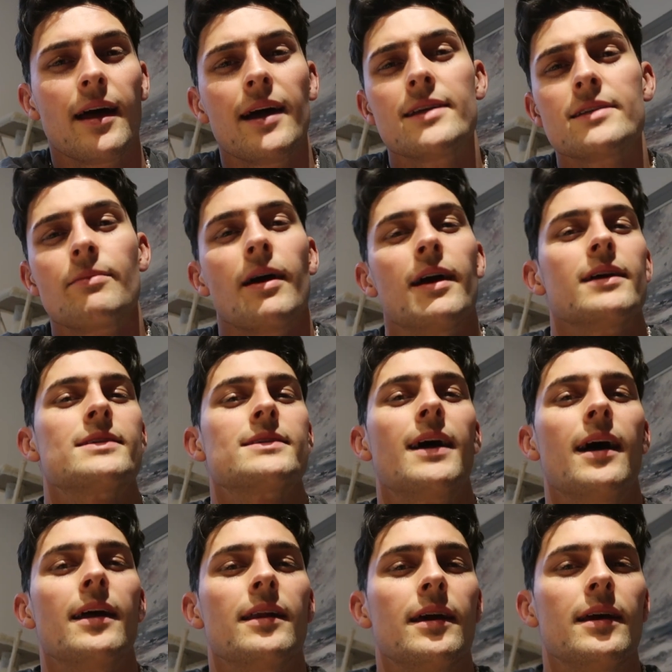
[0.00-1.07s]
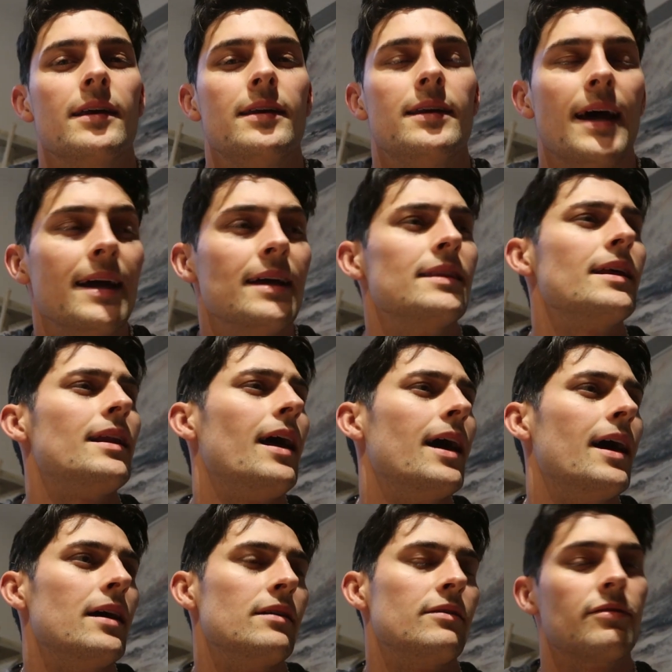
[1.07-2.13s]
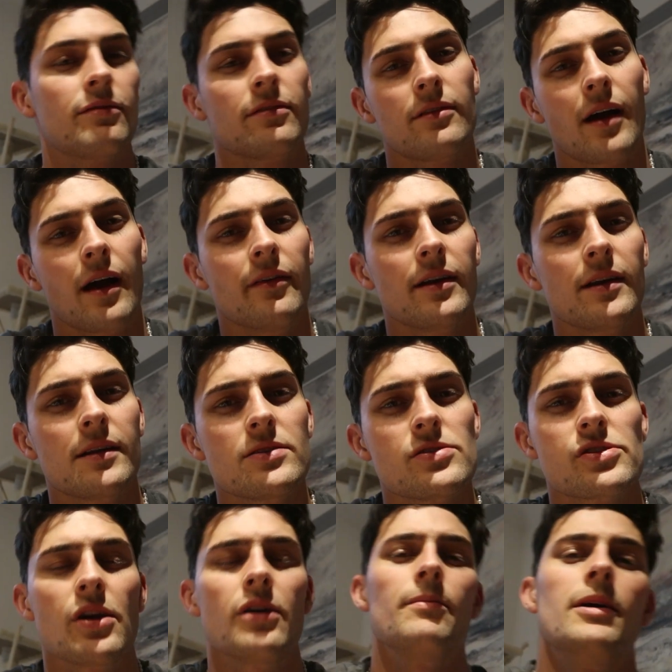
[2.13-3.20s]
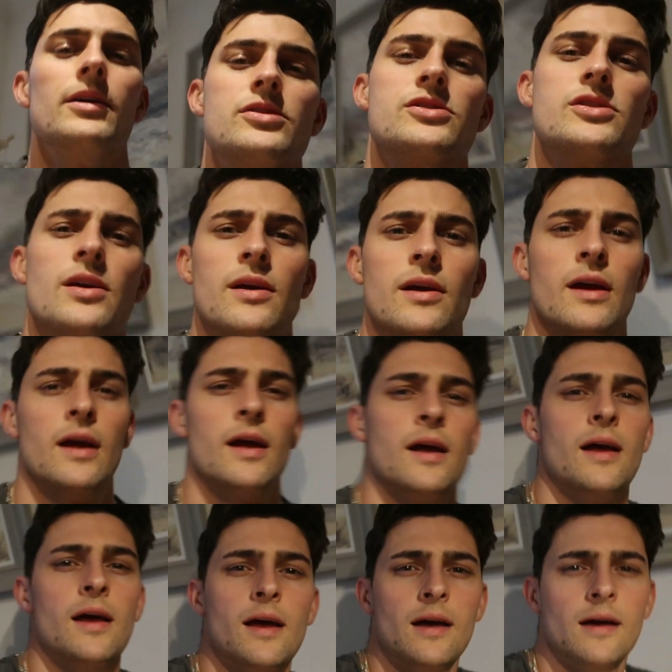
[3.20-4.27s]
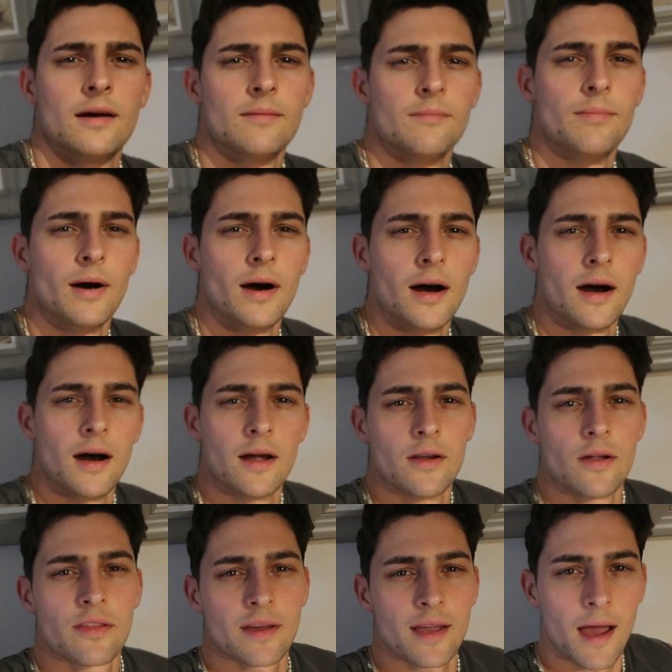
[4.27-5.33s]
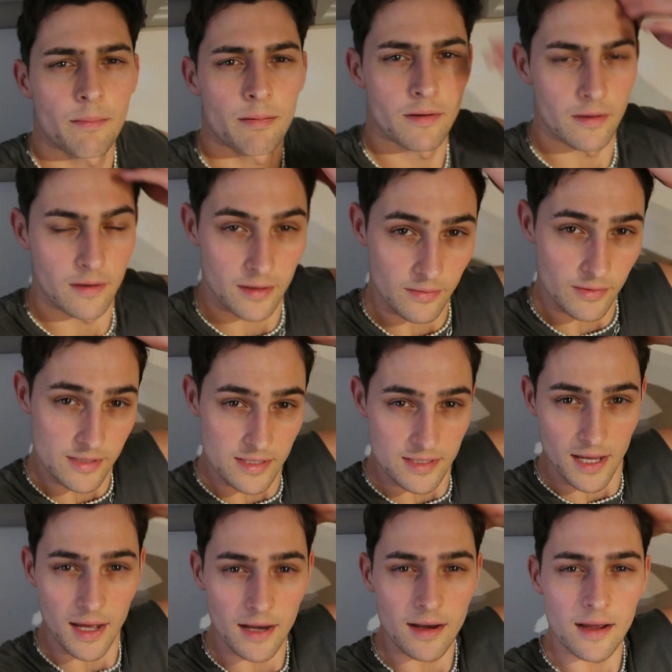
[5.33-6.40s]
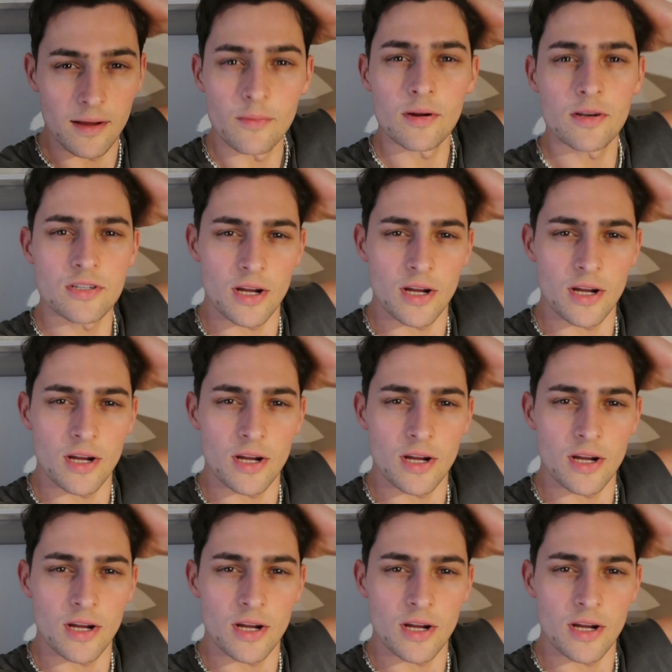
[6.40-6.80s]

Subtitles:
that is my Saturday day in the life. I really didn't show much. But nothing happened. It was a Saturday. We were